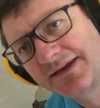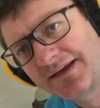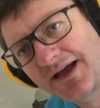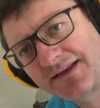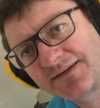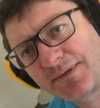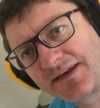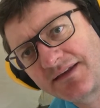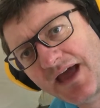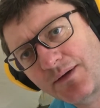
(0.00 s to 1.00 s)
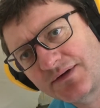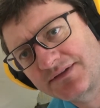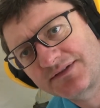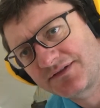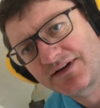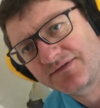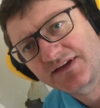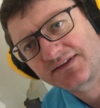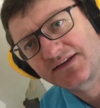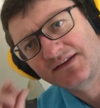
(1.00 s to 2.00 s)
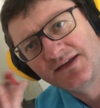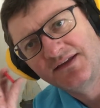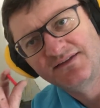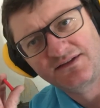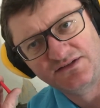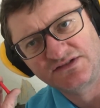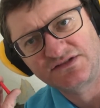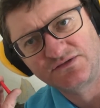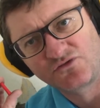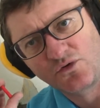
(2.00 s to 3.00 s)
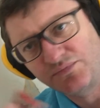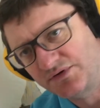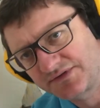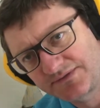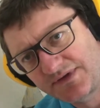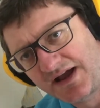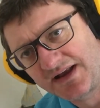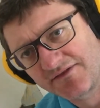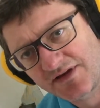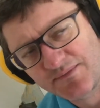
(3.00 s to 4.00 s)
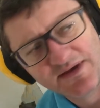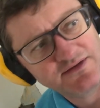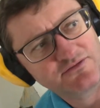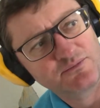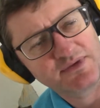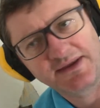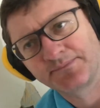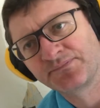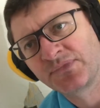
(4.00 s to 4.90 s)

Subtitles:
and you spend hours trying to fix it. So just use rawl plugs. Highly recommended from me.